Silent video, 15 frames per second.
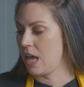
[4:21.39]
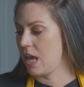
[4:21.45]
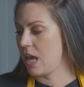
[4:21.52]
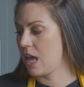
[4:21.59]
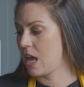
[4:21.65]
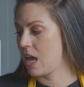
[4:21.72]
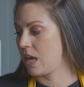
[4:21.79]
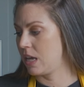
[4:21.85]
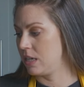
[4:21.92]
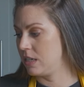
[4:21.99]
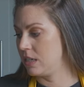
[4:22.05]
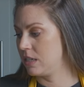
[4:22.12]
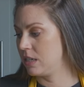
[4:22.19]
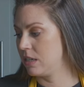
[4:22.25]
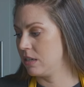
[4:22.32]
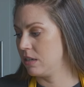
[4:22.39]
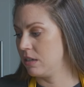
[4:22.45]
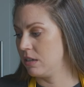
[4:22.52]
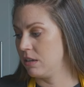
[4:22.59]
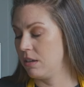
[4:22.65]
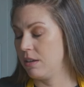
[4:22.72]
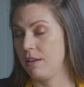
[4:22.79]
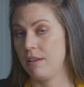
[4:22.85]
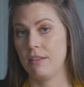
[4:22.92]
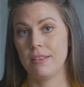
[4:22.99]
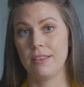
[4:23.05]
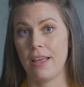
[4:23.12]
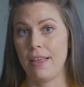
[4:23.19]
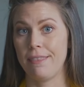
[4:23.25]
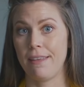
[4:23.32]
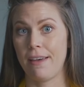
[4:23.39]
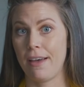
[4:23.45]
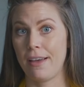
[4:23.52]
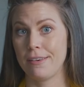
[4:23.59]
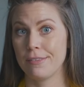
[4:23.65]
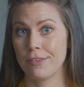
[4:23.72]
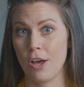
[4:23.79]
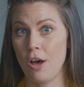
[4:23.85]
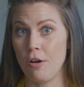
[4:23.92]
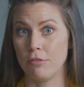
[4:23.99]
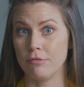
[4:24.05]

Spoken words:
and let that go.